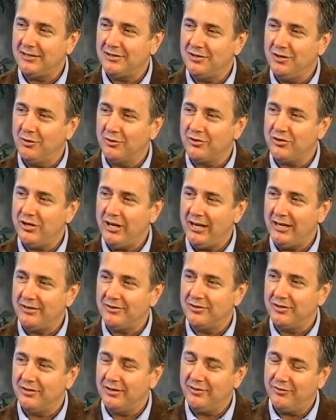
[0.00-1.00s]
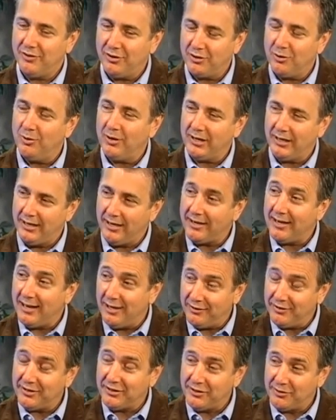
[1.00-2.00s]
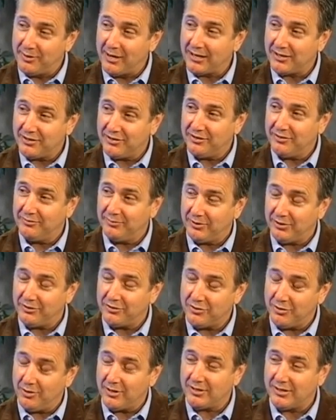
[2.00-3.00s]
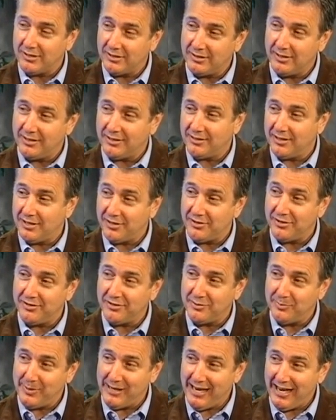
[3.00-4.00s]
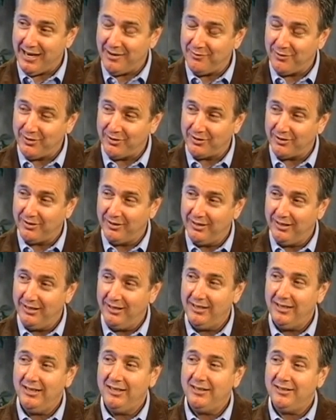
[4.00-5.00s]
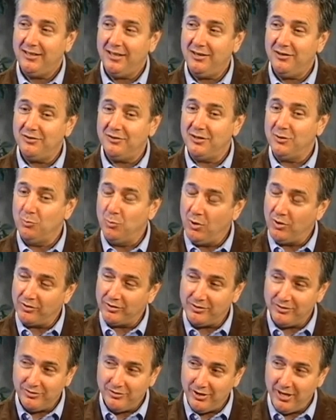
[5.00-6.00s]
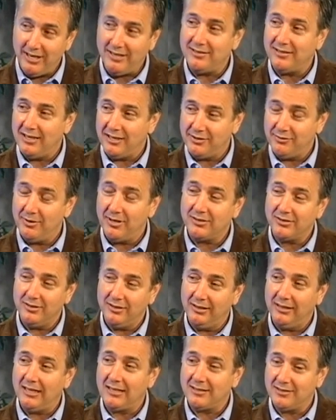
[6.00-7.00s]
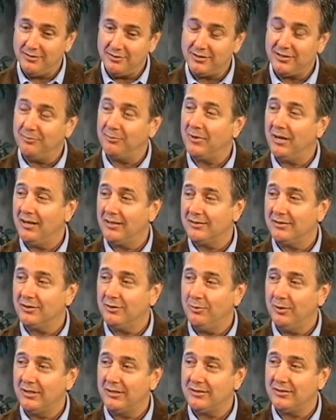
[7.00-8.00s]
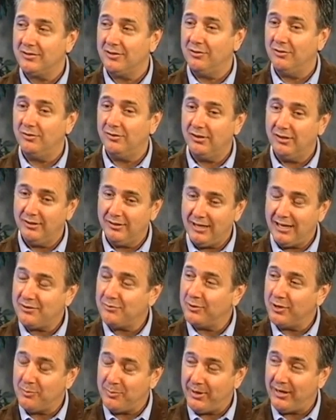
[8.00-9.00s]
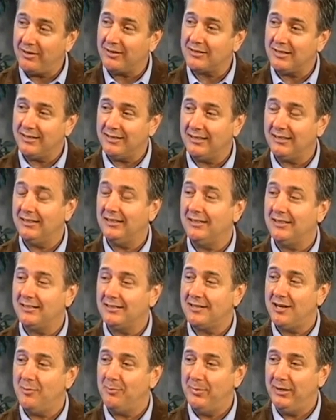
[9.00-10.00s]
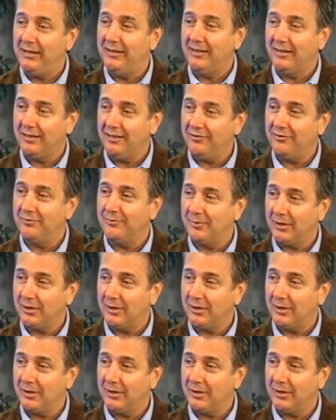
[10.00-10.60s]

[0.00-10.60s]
don't change. The, if they're going an unhealthy direction with their choices, decisions, behavior, they usually won't change that direction unless there's some consequence. so that's where the parents, I think, need to step in and give them a